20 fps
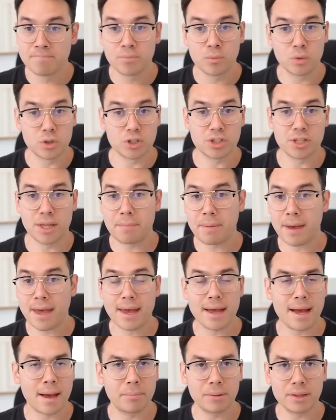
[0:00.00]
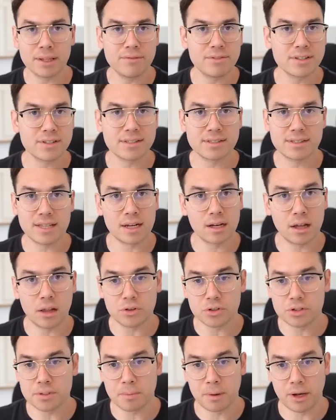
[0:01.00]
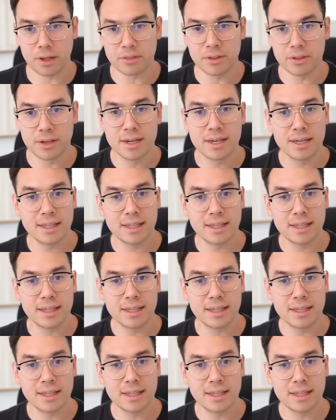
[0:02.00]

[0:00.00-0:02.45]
which they pay, I believe it's $10 a month,